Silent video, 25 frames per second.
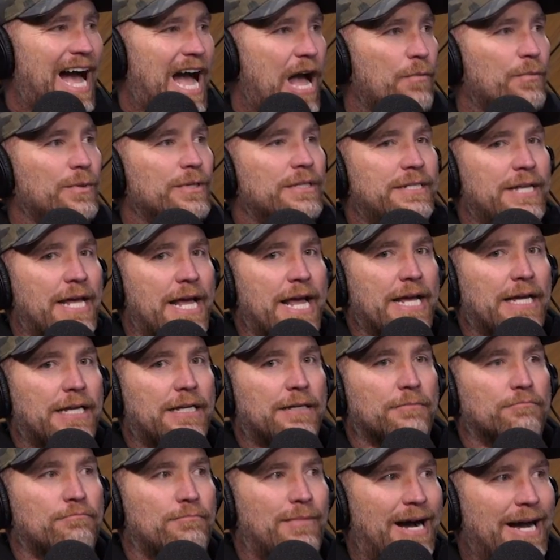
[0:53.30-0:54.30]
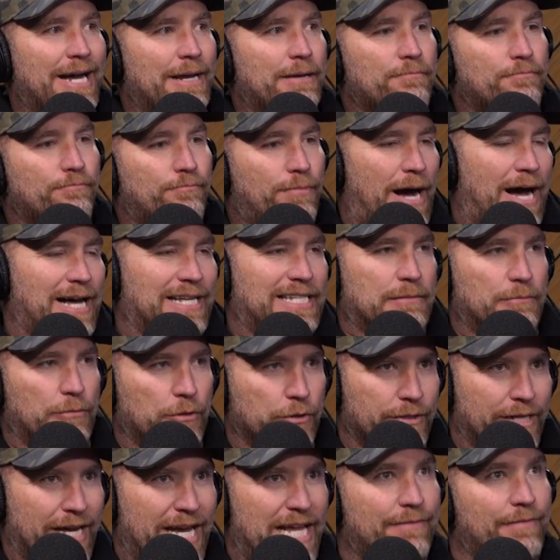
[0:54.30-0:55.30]
I would take my
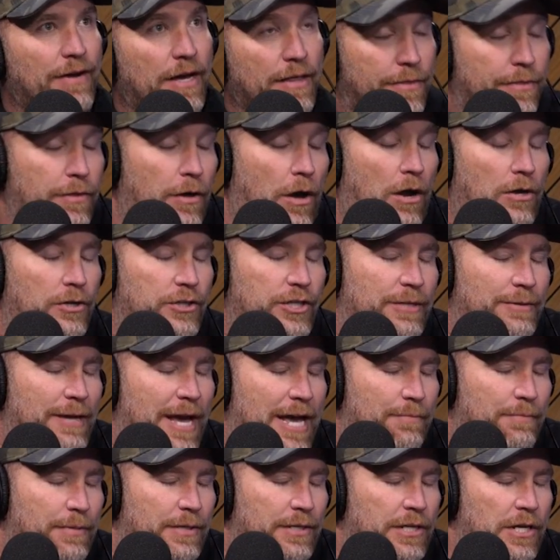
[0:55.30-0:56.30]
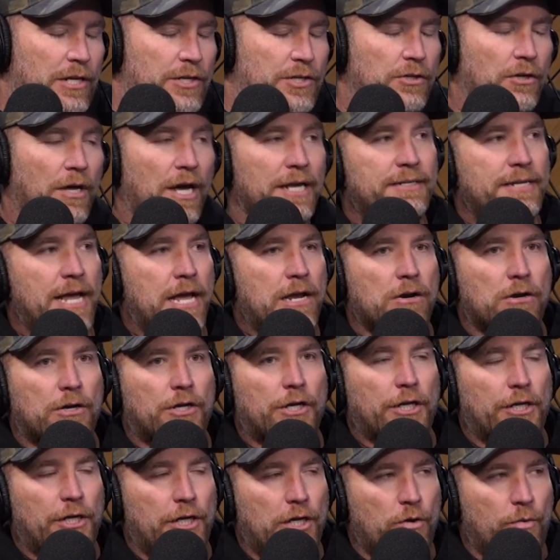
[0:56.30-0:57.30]
possible date if I thought she had potential. I'd take her
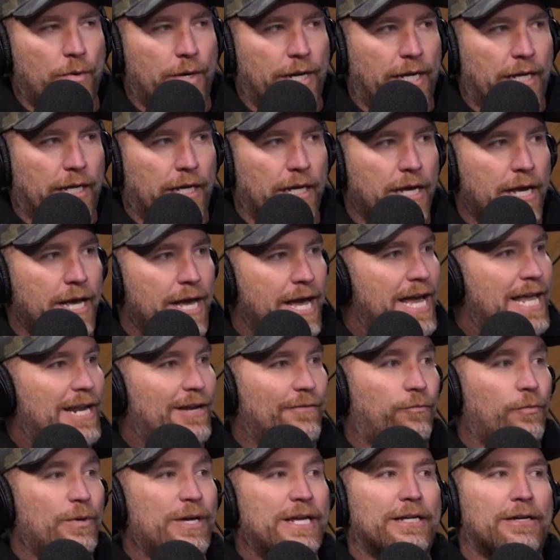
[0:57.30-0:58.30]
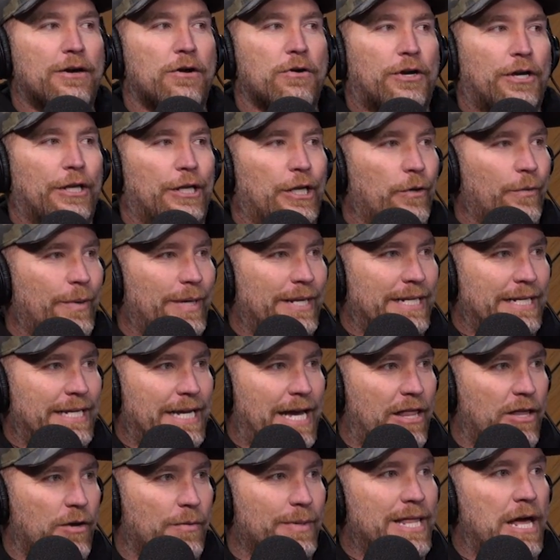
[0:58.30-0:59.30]
canoeing, and if we can go canoeing
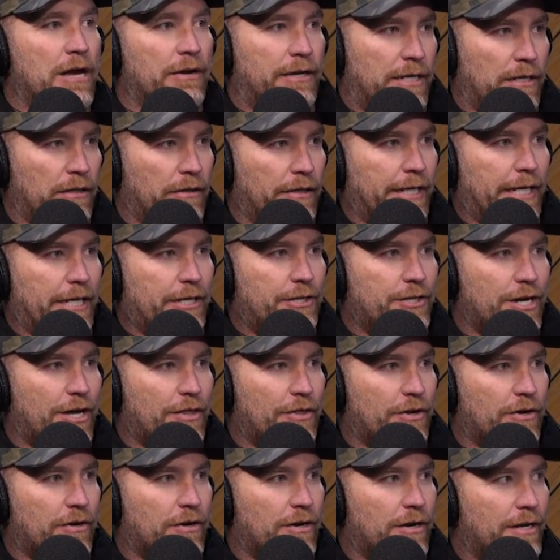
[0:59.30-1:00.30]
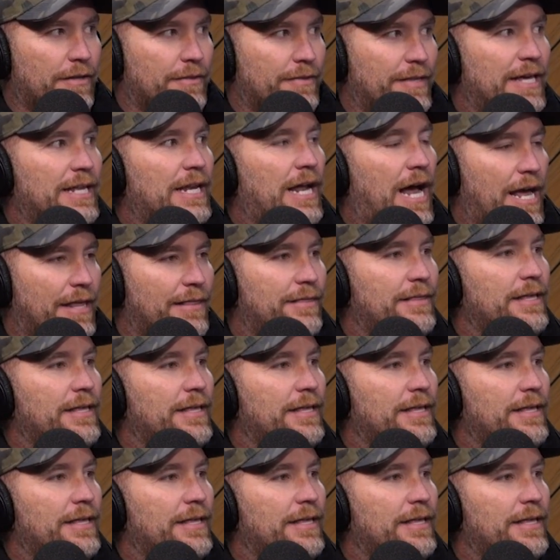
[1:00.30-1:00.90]
together without killing each other, then I